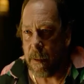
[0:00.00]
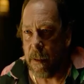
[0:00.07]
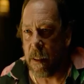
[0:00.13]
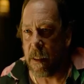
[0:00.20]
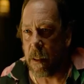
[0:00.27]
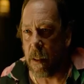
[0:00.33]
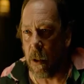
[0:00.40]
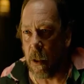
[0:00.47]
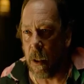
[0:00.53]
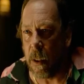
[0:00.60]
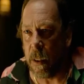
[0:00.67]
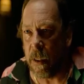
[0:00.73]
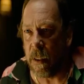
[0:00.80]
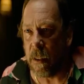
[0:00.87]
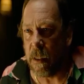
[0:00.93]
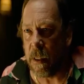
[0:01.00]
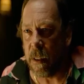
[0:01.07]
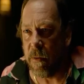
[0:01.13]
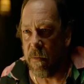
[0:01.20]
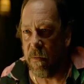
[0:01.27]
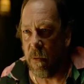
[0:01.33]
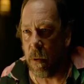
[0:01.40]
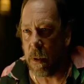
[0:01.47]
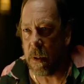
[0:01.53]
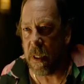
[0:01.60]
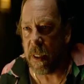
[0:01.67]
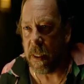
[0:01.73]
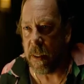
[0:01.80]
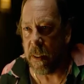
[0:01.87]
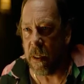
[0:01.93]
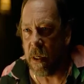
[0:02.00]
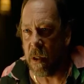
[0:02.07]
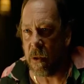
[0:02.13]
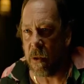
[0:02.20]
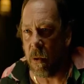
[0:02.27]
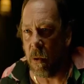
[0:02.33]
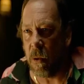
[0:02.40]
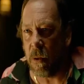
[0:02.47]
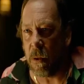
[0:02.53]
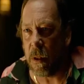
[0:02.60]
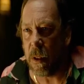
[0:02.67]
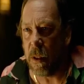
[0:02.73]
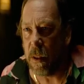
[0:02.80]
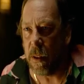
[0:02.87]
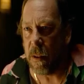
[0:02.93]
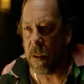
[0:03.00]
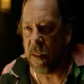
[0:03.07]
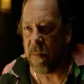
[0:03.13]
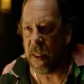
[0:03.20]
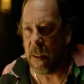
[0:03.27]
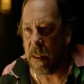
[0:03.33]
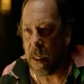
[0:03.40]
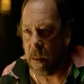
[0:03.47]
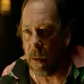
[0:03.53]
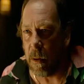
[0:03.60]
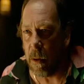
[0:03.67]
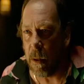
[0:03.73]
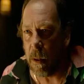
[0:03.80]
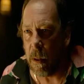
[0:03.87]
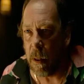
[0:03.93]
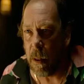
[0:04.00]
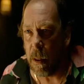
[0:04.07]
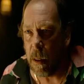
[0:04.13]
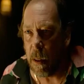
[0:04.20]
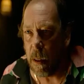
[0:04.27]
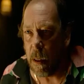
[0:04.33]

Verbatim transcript: reimbursement or like reimbursement or like if you even want to pay it forward. Kind of yep.